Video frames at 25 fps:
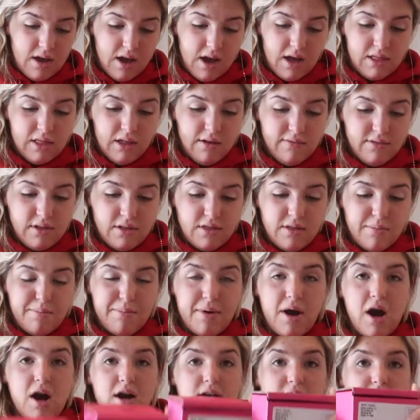I love that the
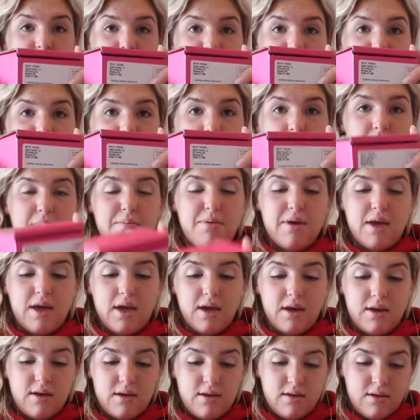box is bright
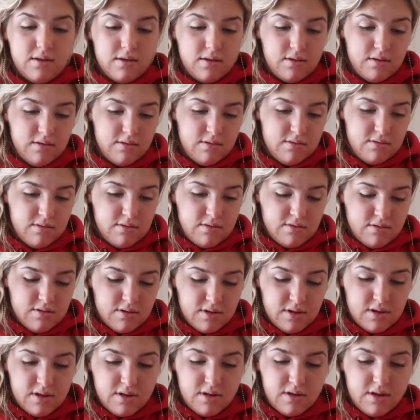pink.
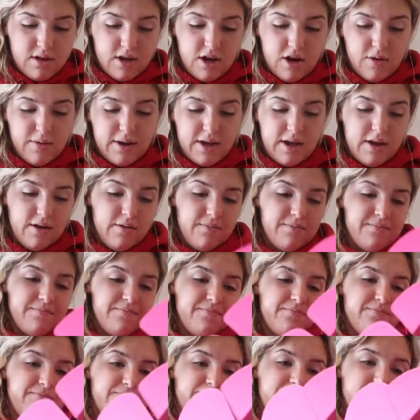Here we go.
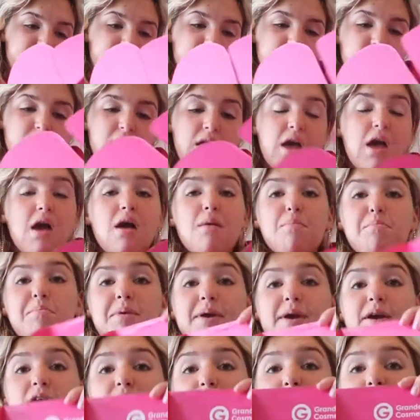
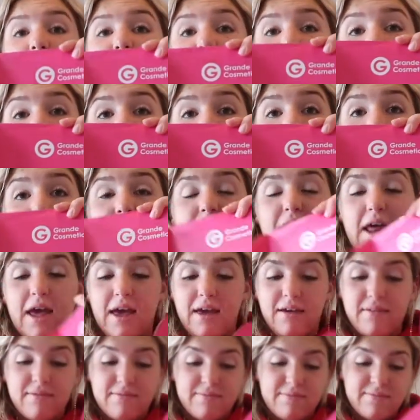Bigger, better,
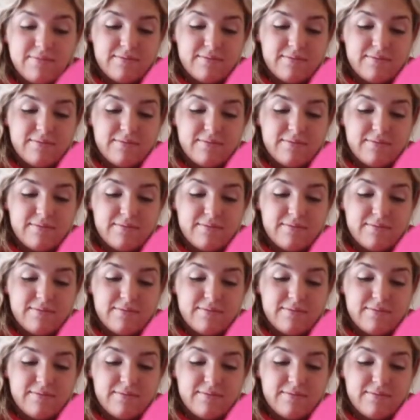grande.